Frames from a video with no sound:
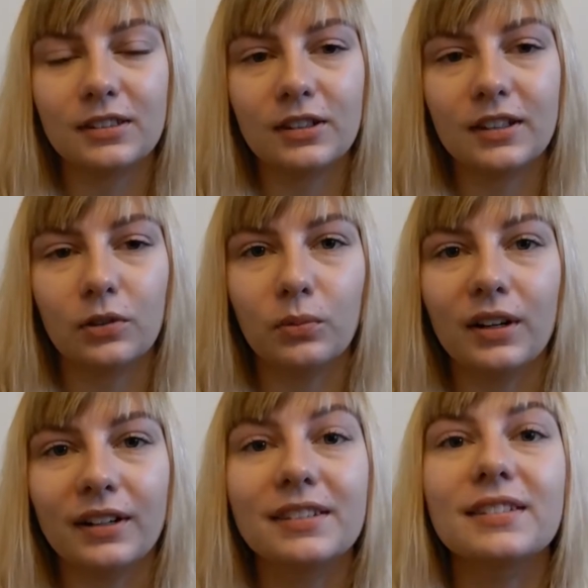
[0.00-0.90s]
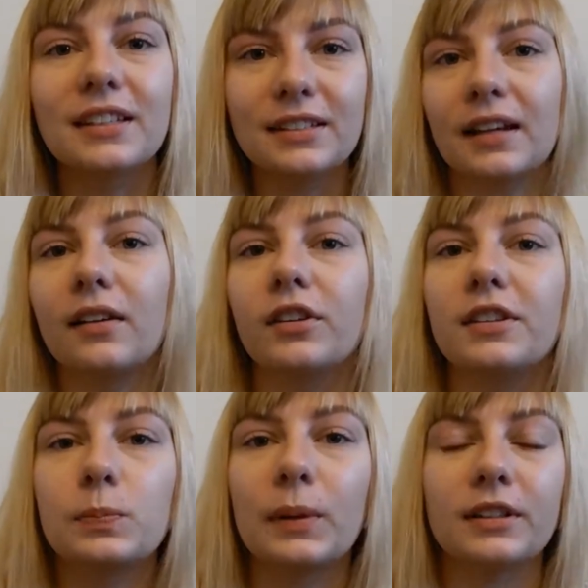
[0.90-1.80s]
gonna want to sit down and
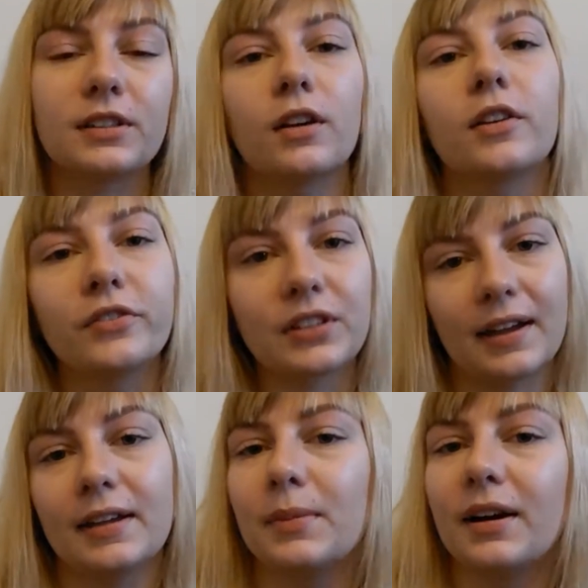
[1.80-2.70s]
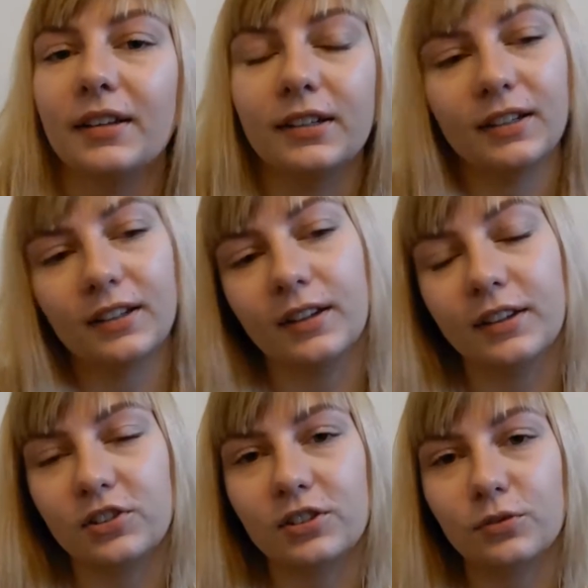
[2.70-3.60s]
spend a ton of time on. And I
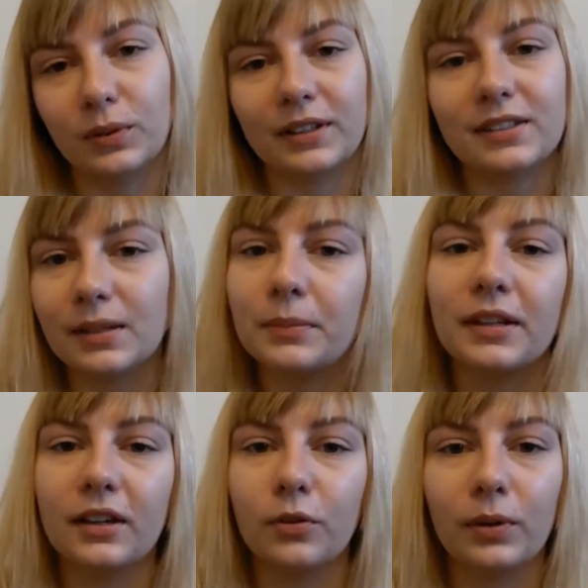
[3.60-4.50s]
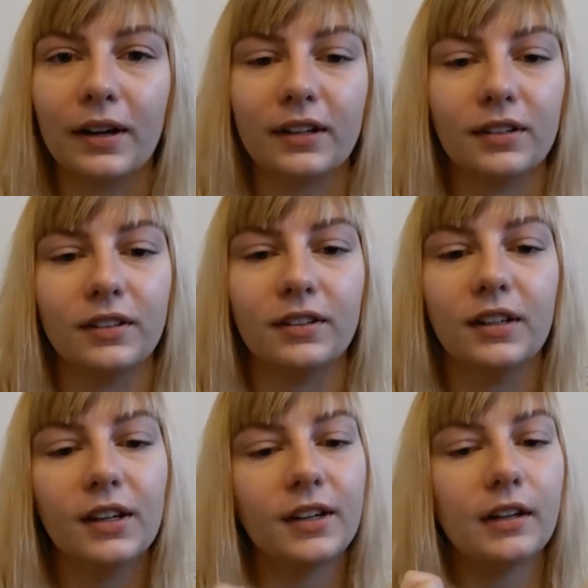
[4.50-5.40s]
just wanted something where I could
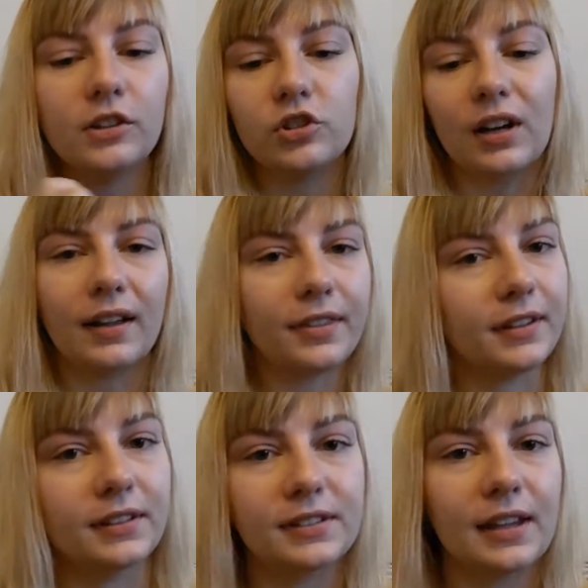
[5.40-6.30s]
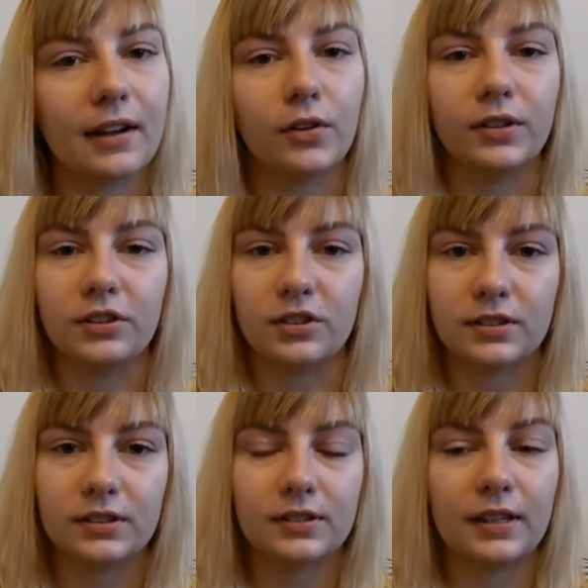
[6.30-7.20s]
jot things down and
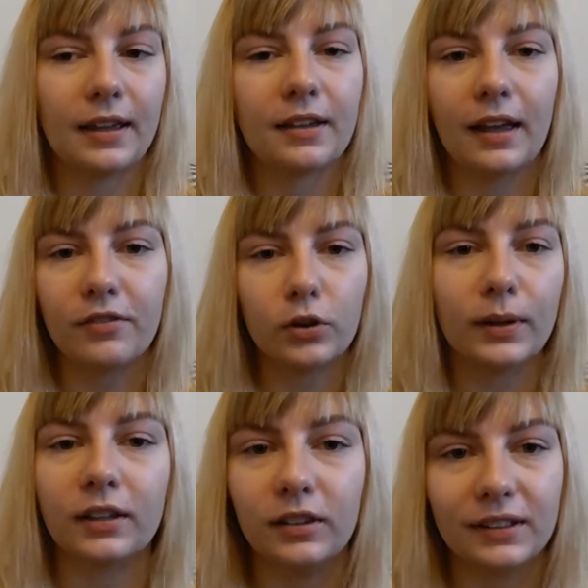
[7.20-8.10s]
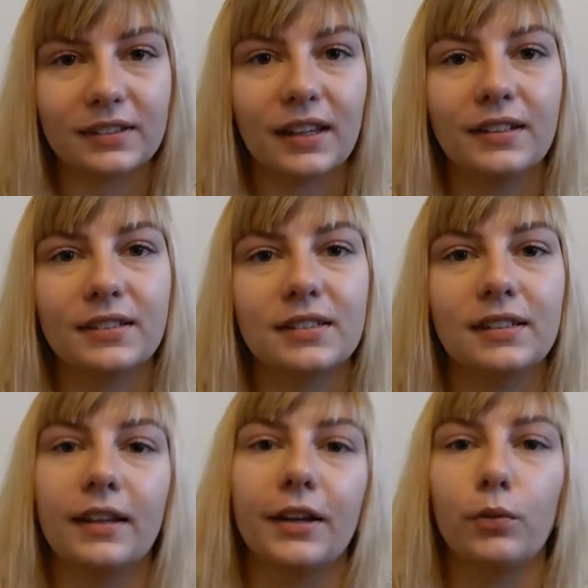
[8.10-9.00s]
just have a quick look inside to see
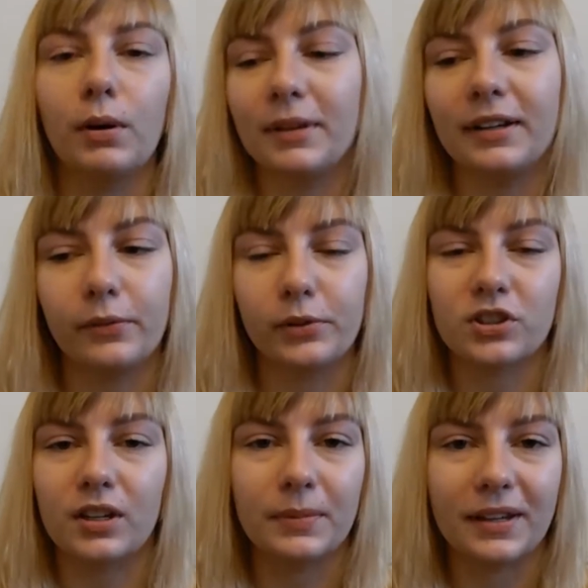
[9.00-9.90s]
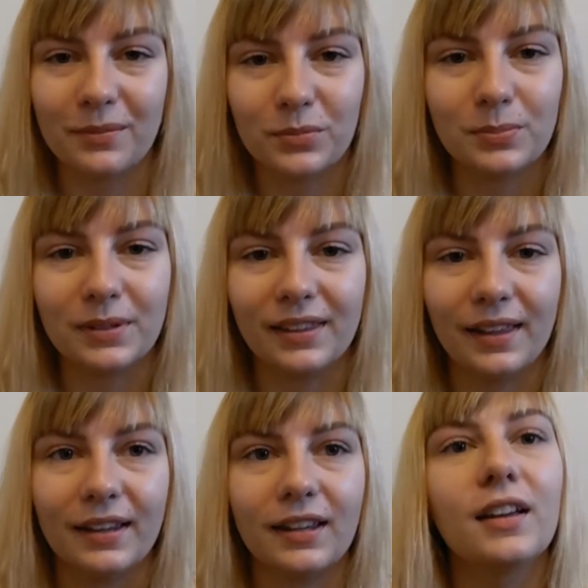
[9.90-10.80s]
like what my day was shaping up to be
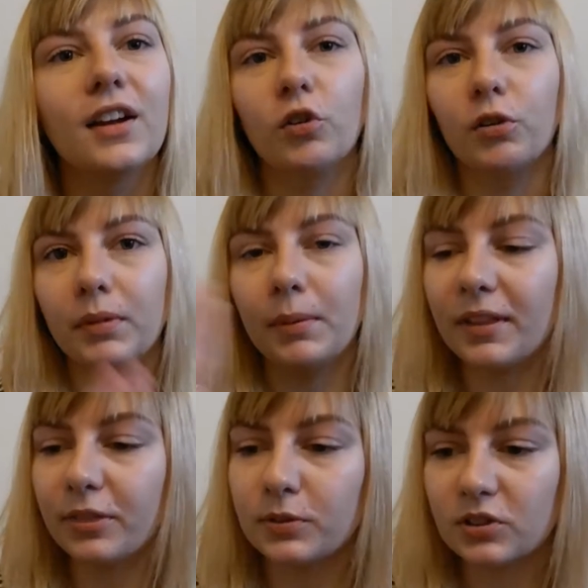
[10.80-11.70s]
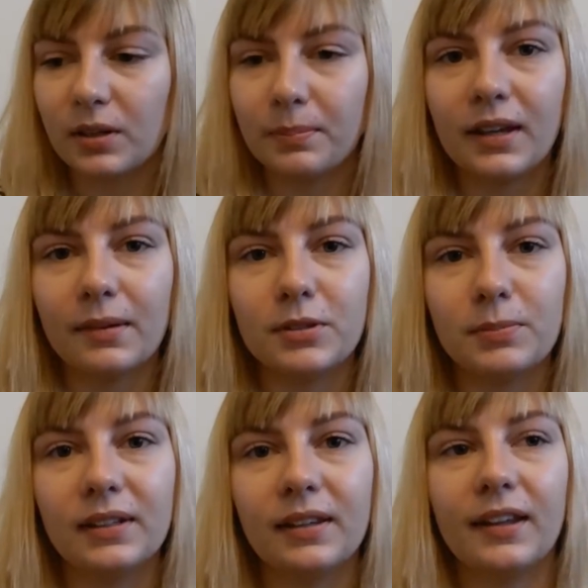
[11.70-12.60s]
like, what my month was shaping up to
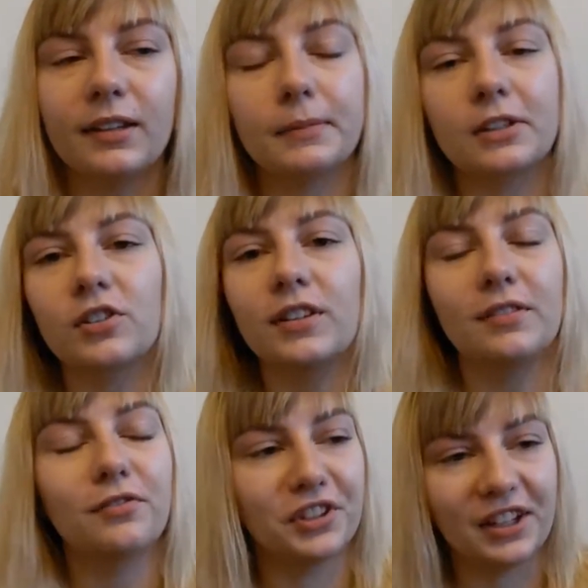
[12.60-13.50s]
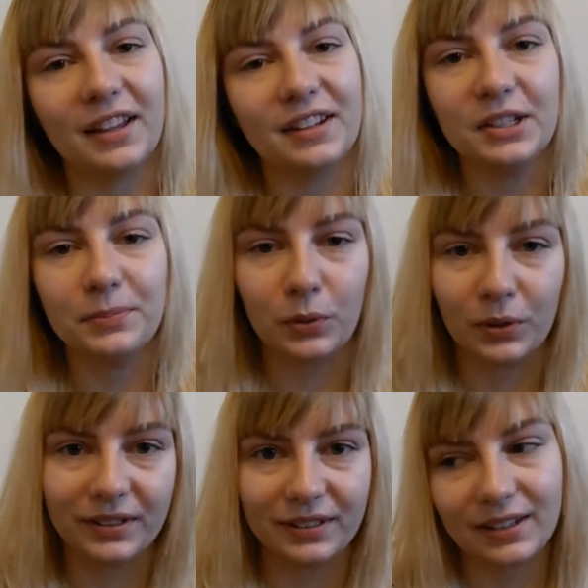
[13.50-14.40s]
be like, make sure I didn't forget any
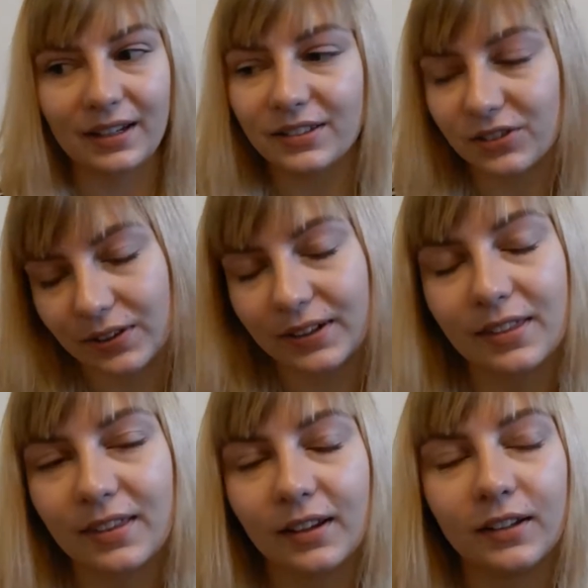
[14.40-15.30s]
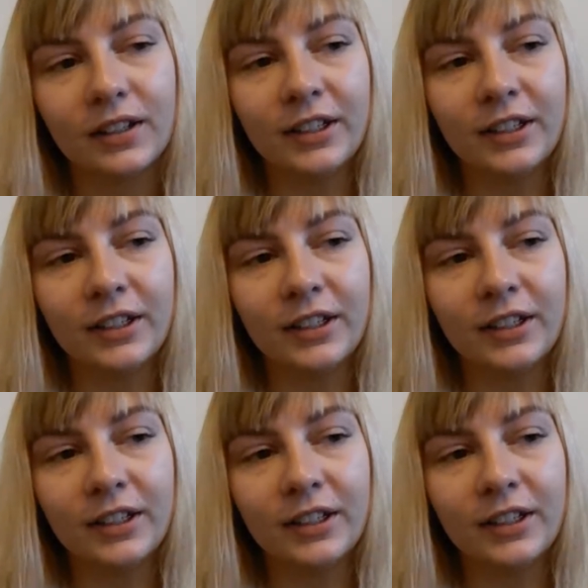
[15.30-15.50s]
important dates or anything.